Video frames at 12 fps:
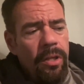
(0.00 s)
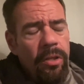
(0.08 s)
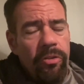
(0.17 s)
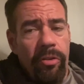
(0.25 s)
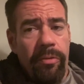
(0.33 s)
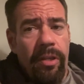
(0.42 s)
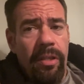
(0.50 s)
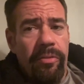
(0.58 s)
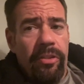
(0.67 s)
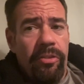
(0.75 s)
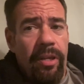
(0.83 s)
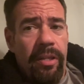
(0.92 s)
So I'm kind of
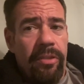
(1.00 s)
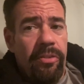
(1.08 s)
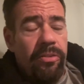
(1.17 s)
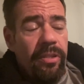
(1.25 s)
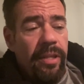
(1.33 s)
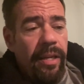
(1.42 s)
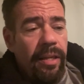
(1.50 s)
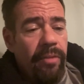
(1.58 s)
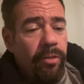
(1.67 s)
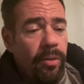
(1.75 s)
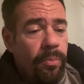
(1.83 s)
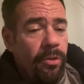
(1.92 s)
excited to see that
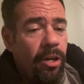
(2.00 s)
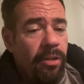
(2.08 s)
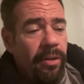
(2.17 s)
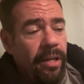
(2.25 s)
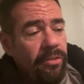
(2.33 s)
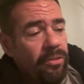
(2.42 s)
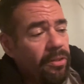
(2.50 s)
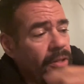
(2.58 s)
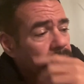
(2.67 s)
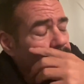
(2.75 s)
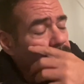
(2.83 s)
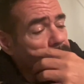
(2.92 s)
level of progress.
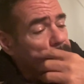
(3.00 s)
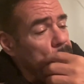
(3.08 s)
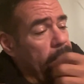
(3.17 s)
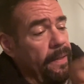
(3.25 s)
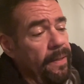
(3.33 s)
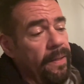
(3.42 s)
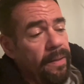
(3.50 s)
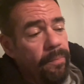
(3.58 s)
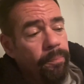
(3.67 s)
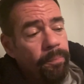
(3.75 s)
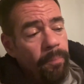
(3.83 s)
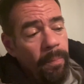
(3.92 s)

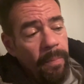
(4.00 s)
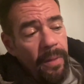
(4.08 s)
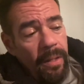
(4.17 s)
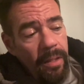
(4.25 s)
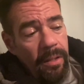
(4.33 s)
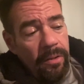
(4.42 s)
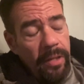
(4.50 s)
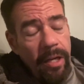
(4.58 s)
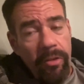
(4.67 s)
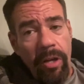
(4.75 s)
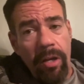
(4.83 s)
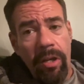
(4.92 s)
Um,
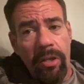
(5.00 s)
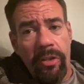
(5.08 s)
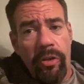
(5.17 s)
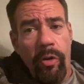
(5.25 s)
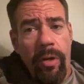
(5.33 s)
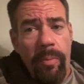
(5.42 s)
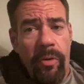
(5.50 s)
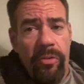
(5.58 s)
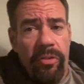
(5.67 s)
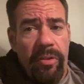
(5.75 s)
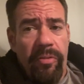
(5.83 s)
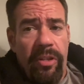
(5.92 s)
now, not long ago, I
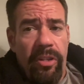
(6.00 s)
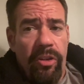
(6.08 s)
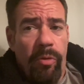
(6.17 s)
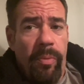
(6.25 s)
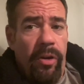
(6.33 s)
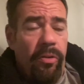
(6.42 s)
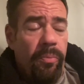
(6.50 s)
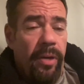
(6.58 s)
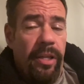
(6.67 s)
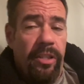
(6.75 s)
posted a video about my